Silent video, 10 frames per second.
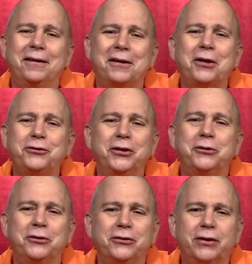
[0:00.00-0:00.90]
That's
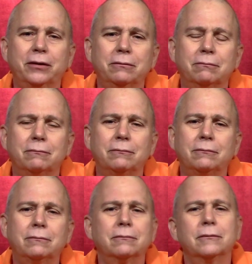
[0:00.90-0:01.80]
interesting.
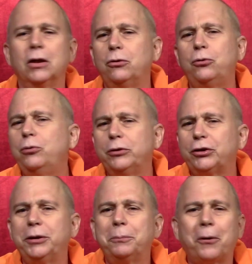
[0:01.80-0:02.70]
Who is
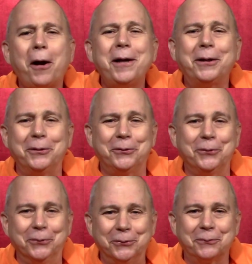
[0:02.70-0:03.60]
she praying
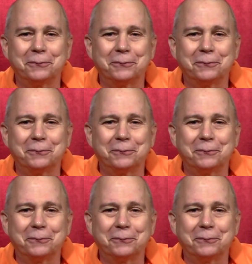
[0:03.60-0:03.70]
to?